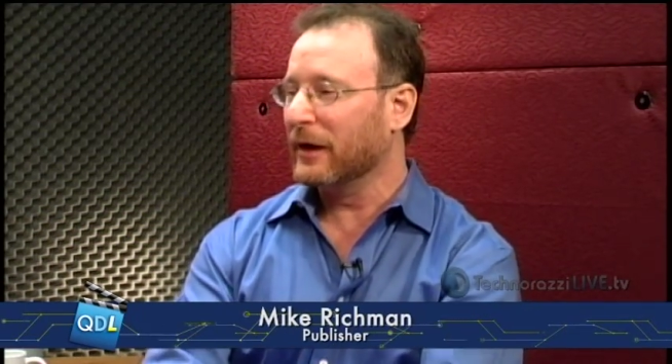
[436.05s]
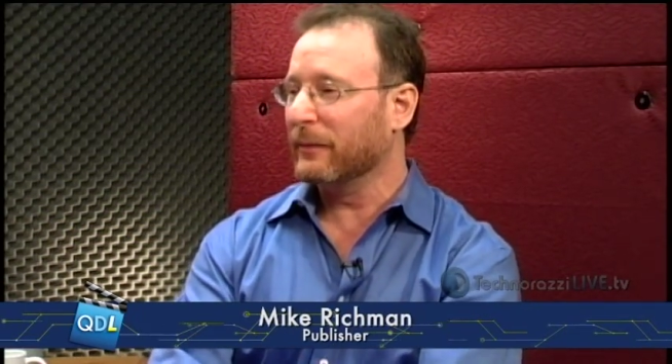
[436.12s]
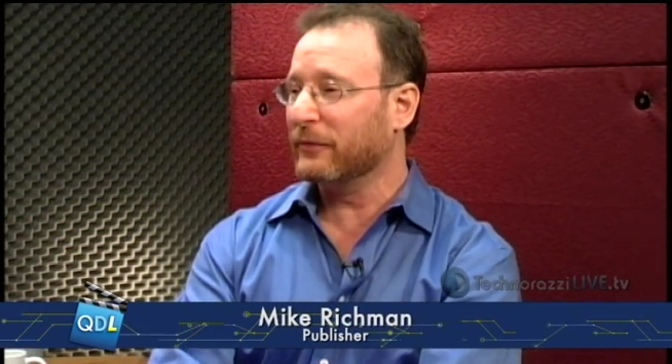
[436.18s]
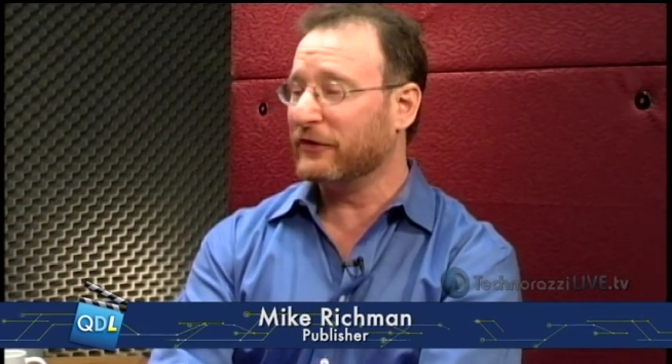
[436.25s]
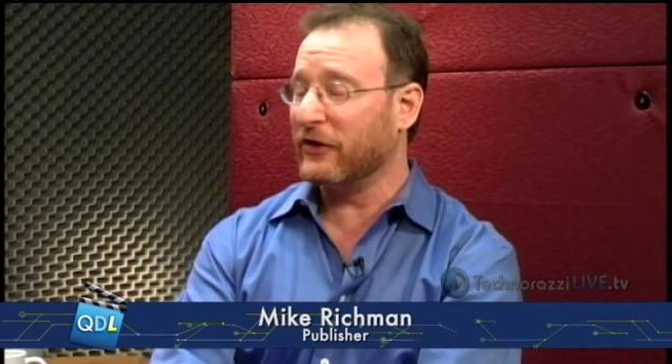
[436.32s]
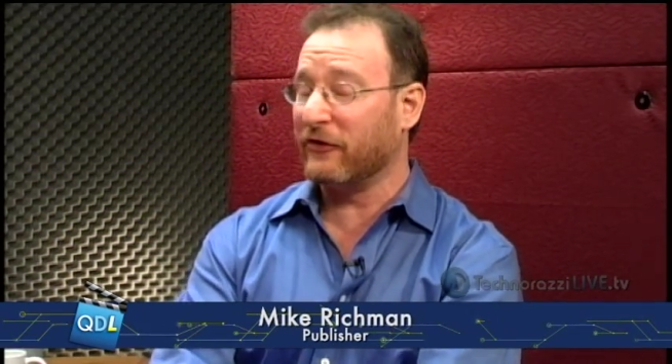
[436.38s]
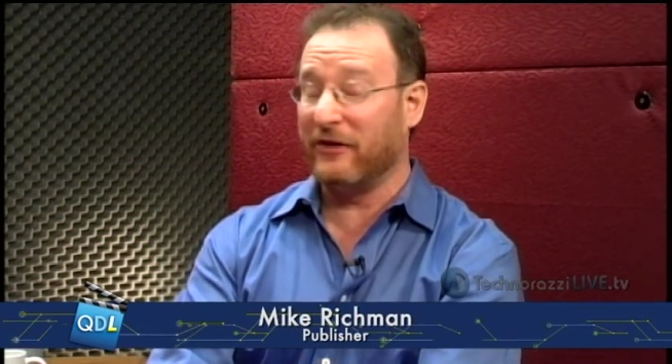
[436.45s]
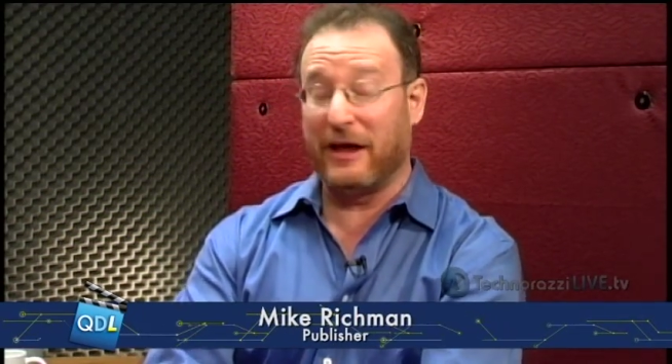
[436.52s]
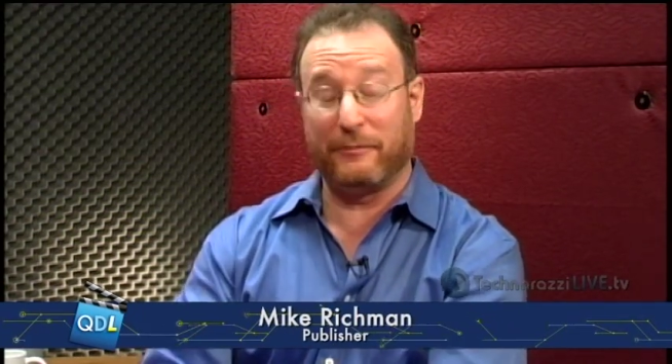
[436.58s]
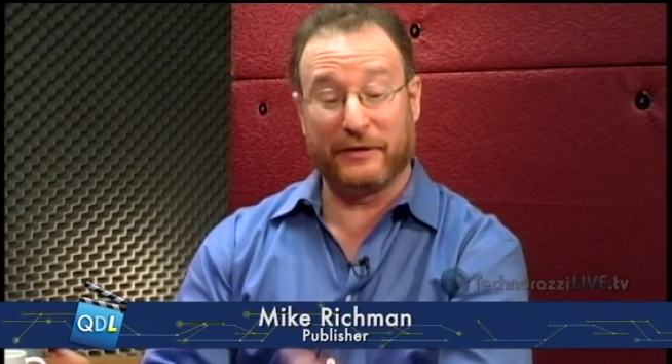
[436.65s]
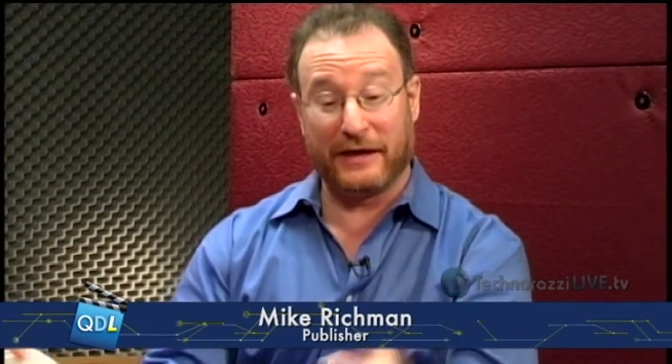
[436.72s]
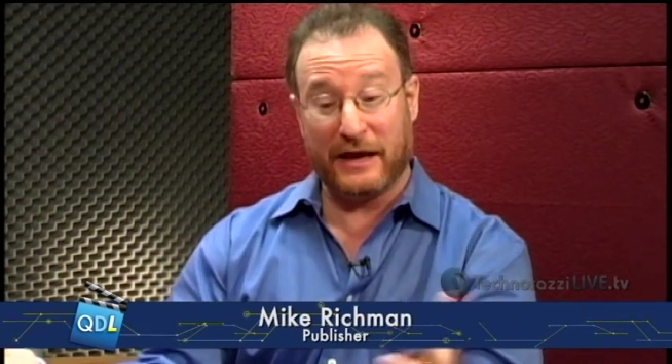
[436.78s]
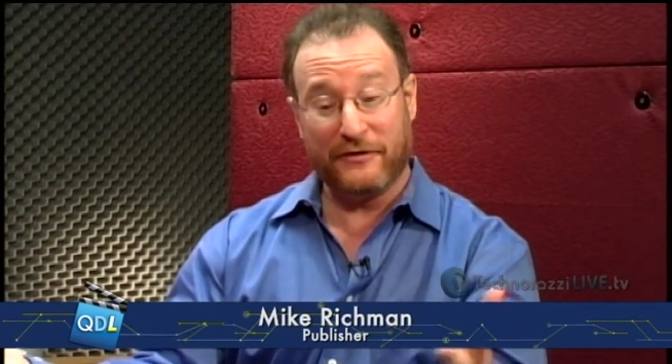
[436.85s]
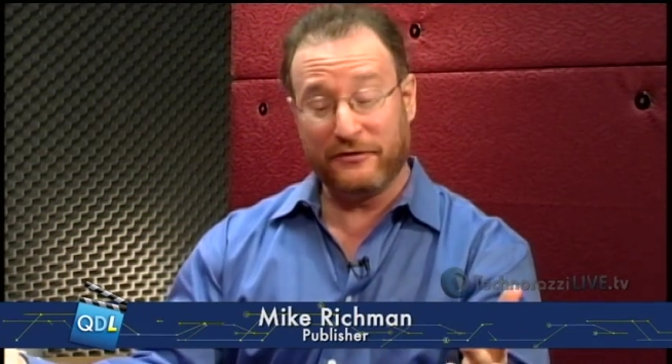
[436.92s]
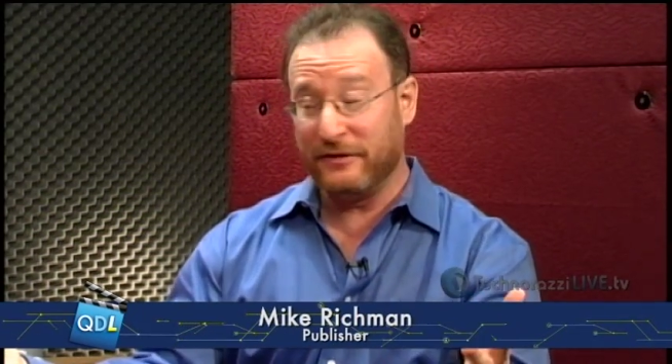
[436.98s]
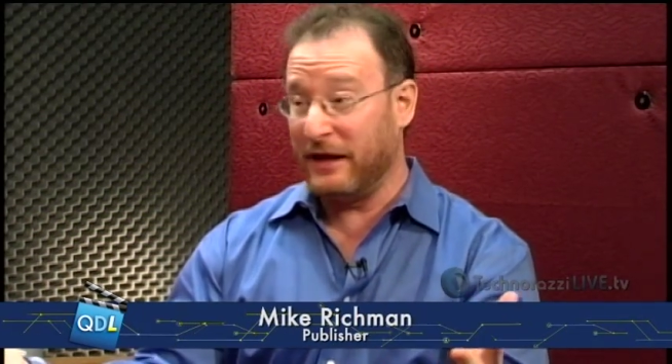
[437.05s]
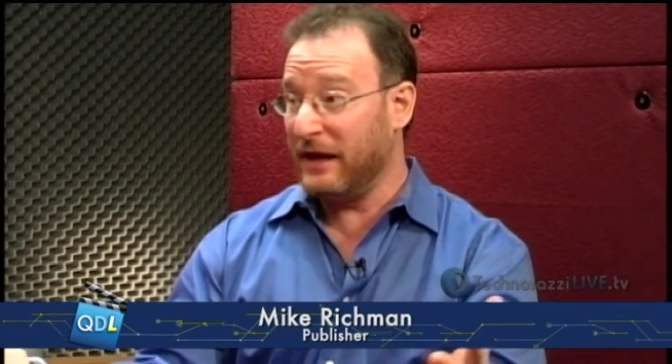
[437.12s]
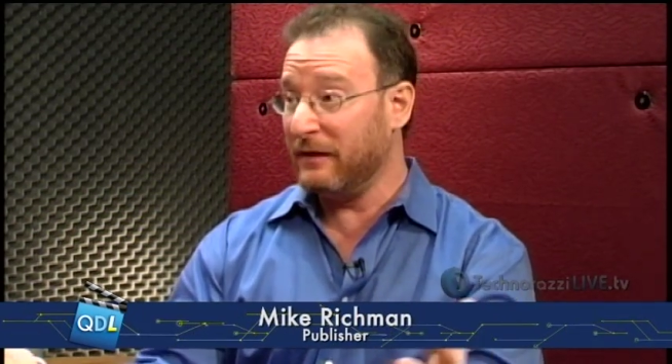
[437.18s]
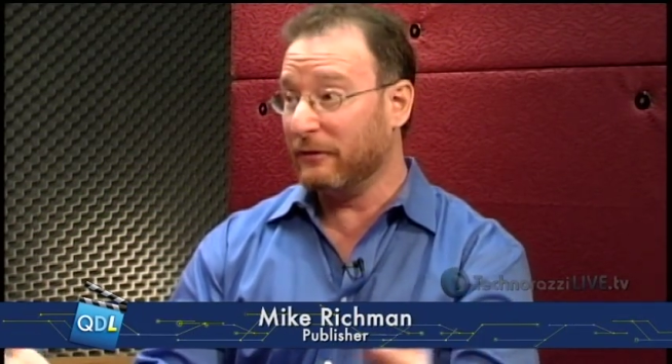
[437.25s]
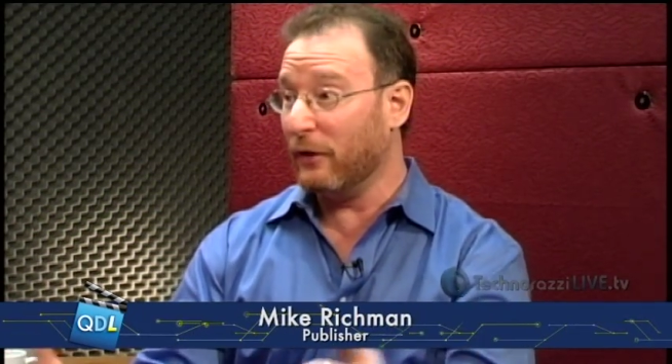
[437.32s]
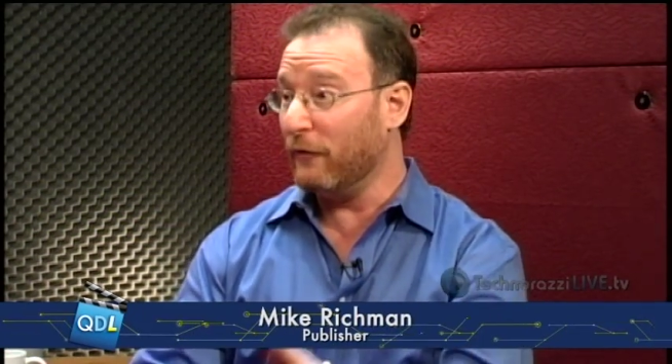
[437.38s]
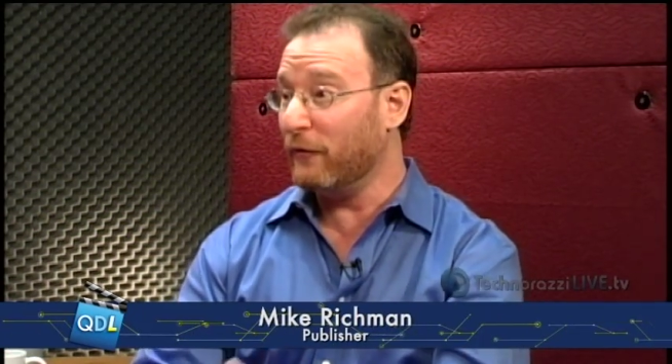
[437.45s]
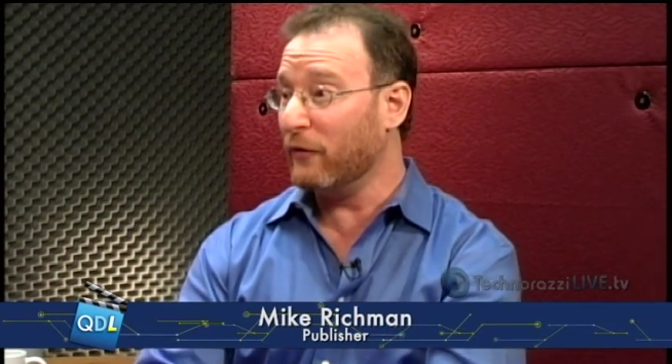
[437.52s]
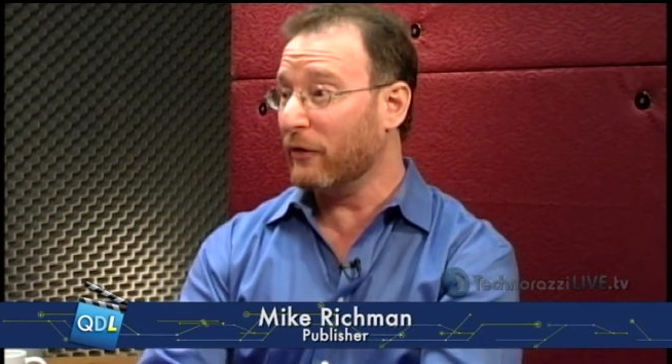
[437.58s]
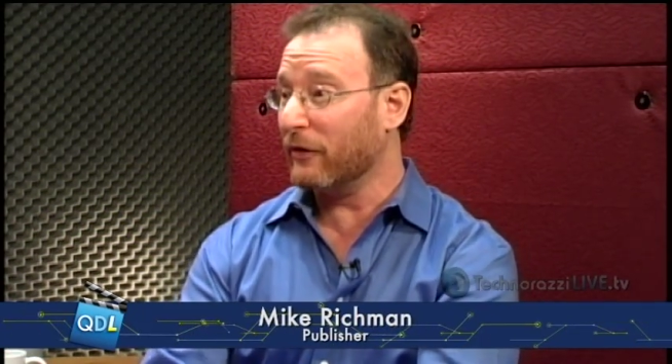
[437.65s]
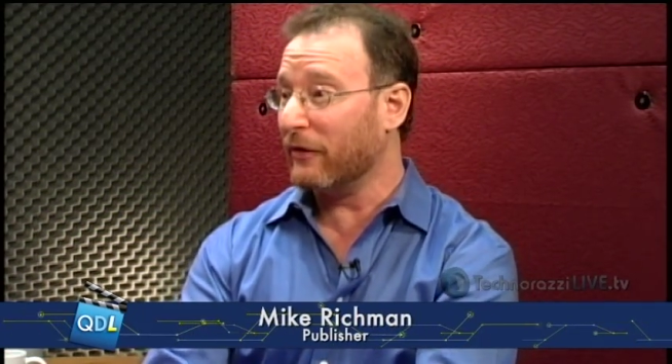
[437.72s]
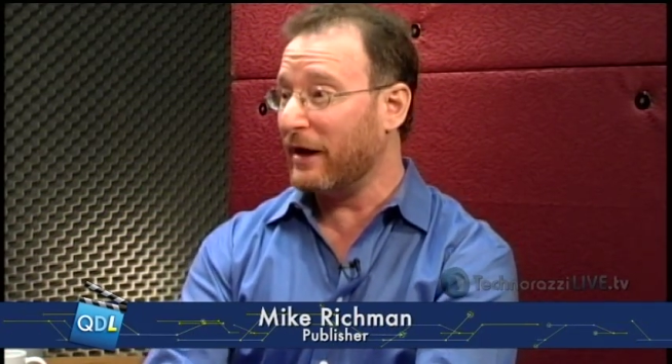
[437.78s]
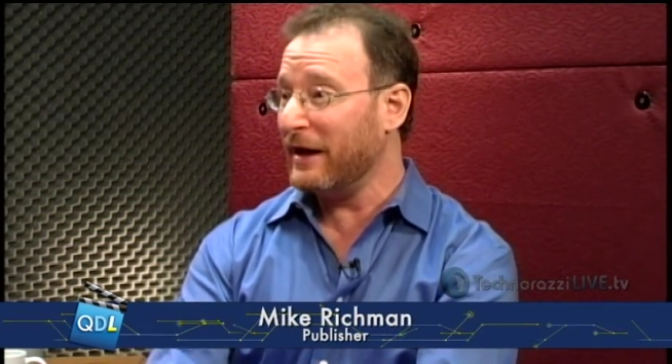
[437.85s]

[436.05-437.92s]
particular application? Hey, go for it, right?